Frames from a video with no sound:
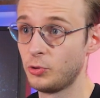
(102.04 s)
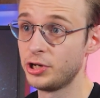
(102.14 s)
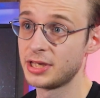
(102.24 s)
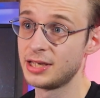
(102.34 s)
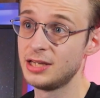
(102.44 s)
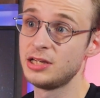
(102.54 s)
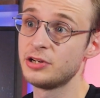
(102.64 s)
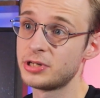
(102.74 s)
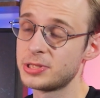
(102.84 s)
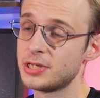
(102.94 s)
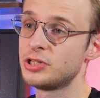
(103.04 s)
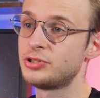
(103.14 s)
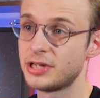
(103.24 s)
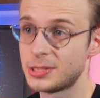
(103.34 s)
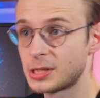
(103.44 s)
working in
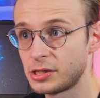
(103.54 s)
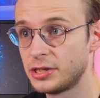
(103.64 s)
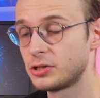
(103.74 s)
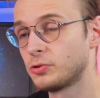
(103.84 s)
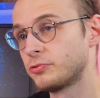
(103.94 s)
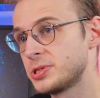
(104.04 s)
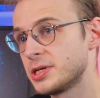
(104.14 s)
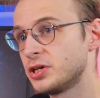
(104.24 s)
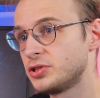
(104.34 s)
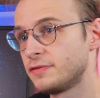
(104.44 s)
neurosurgery as a clinical research